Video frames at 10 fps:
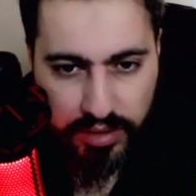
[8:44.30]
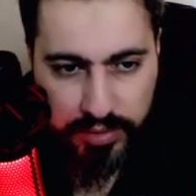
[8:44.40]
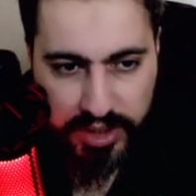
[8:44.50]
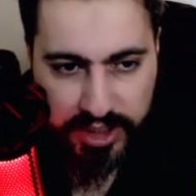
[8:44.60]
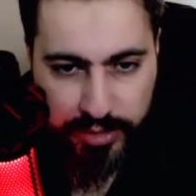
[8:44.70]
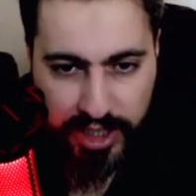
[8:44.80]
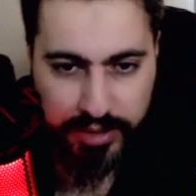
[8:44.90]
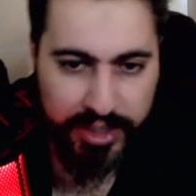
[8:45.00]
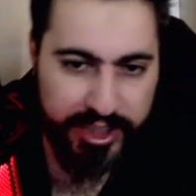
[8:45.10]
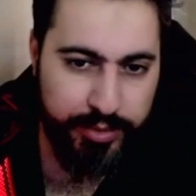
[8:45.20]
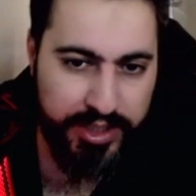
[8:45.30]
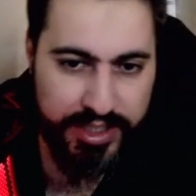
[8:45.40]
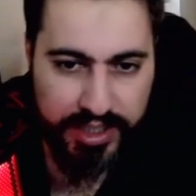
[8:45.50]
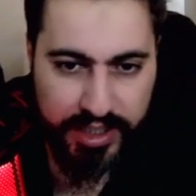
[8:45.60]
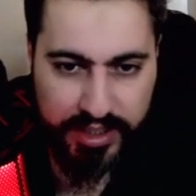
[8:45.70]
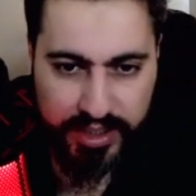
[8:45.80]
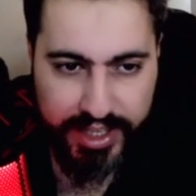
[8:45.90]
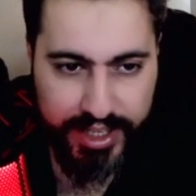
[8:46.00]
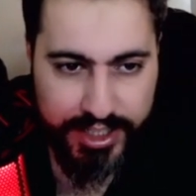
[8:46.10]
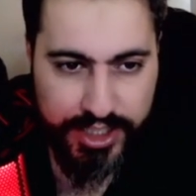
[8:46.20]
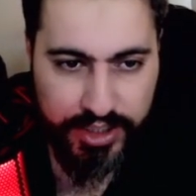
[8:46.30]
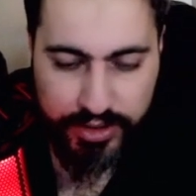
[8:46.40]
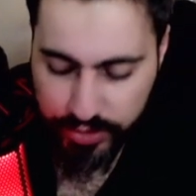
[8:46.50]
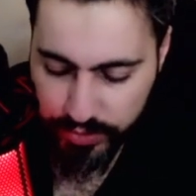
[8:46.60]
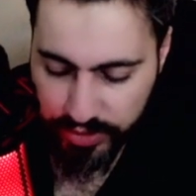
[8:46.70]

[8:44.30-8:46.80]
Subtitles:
Wait, Mattbeer's character actually do